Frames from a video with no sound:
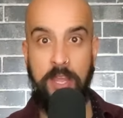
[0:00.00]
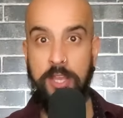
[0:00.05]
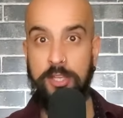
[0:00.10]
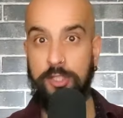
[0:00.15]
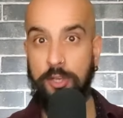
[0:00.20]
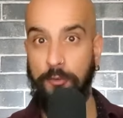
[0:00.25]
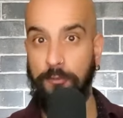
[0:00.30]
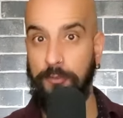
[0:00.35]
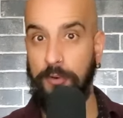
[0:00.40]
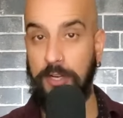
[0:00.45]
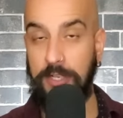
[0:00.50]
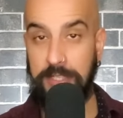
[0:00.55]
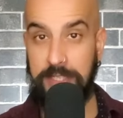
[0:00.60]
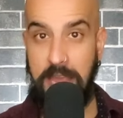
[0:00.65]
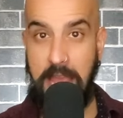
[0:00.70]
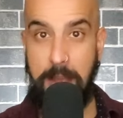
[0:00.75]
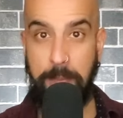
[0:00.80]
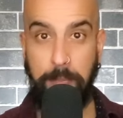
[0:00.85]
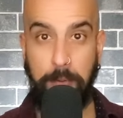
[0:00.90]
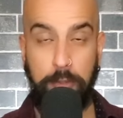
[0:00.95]
So for
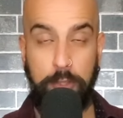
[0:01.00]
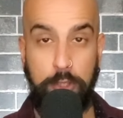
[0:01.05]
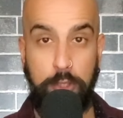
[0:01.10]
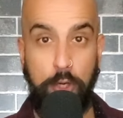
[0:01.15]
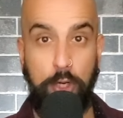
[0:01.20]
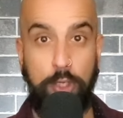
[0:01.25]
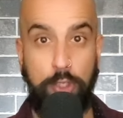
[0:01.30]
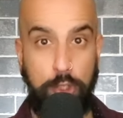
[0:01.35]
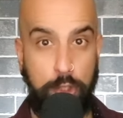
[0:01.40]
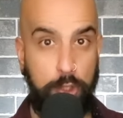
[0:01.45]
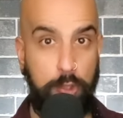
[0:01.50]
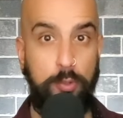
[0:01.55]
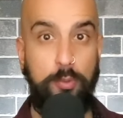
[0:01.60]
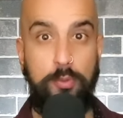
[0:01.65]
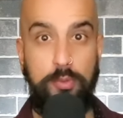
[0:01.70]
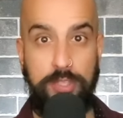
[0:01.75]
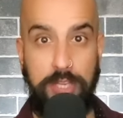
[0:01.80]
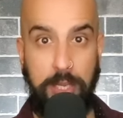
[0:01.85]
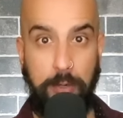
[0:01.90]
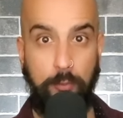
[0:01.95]
example, you're
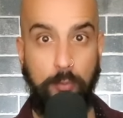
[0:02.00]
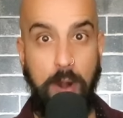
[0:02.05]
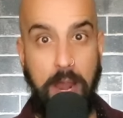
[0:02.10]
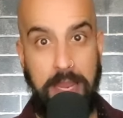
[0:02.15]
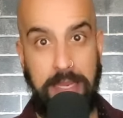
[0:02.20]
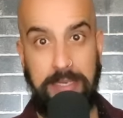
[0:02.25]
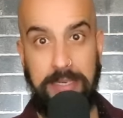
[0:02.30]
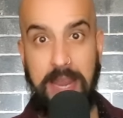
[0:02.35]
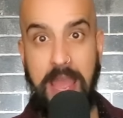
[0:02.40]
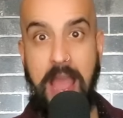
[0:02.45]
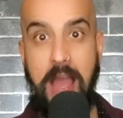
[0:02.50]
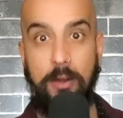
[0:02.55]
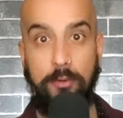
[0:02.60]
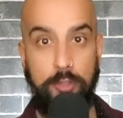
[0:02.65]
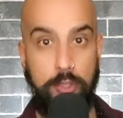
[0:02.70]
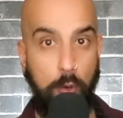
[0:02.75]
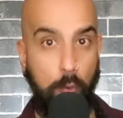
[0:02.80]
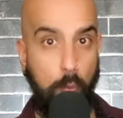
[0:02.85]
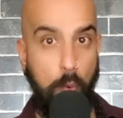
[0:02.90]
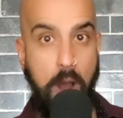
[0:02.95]
choosing right now
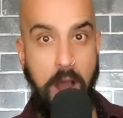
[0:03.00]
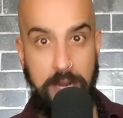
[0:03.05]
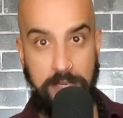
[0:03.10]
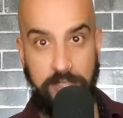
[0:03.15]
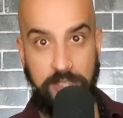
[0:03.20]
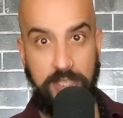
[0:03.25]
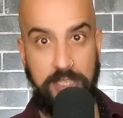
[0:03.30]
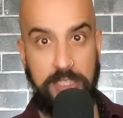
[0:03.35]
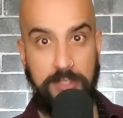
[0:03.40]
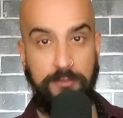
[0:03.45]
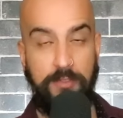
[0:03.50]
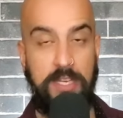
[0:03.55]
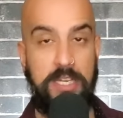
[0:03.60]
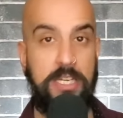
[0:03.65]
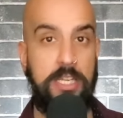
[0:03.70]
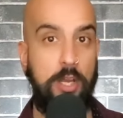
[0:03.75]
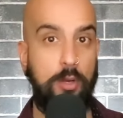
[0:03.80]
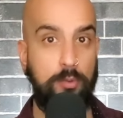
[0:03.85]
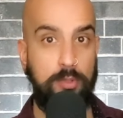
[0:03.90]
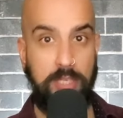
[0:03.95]
to watch this
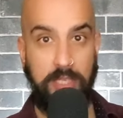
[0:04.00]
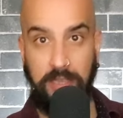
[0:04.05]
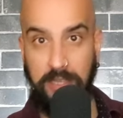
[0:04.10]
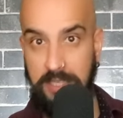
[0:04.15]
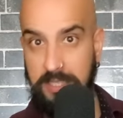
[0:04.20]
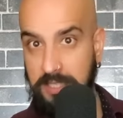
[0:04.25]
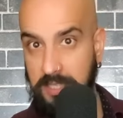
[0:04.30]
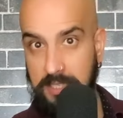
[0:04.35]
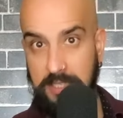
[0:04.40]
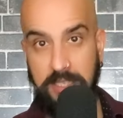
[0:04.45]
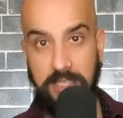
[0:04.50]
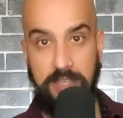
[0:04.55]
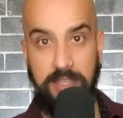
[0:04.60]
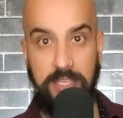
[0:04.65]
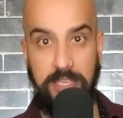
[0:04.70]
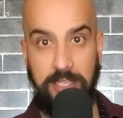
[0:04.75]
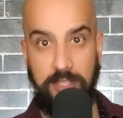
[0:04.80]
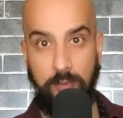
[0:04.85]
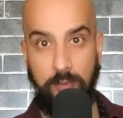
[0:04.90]
video, to listen to these